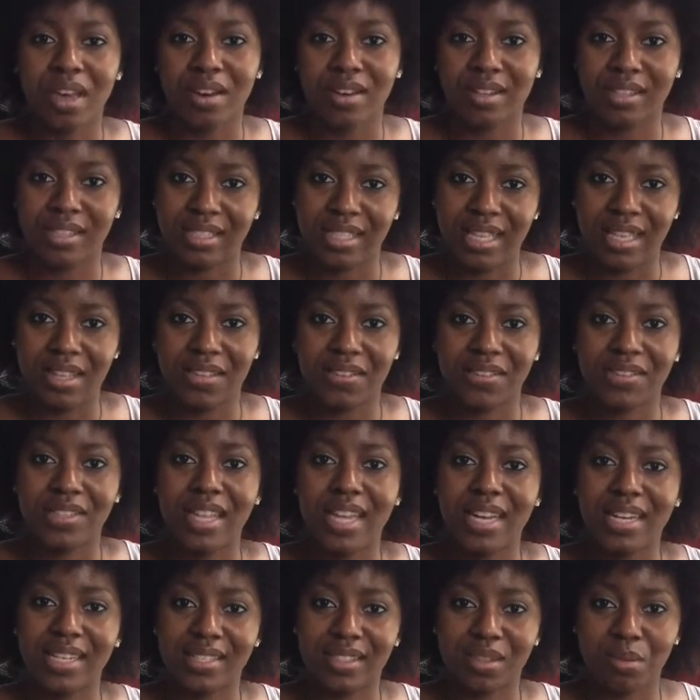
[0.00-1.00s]
ourselves
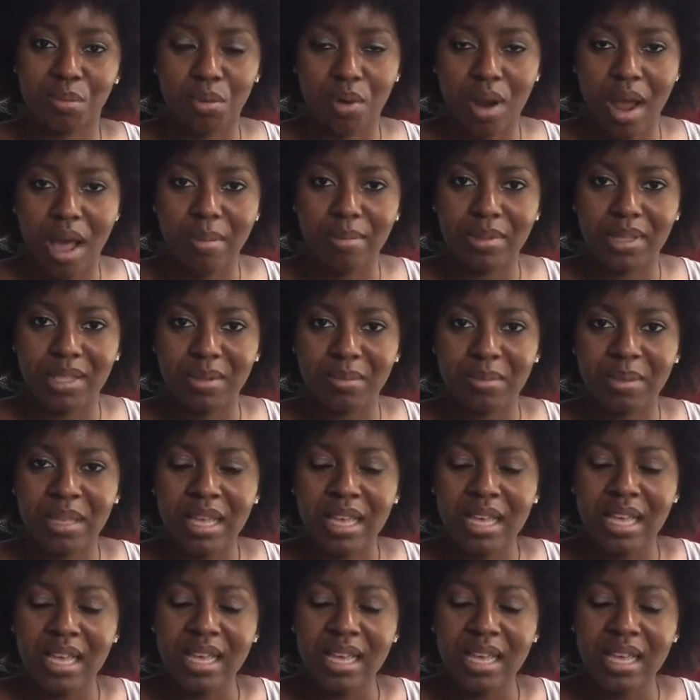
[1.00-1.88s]
that is the problem.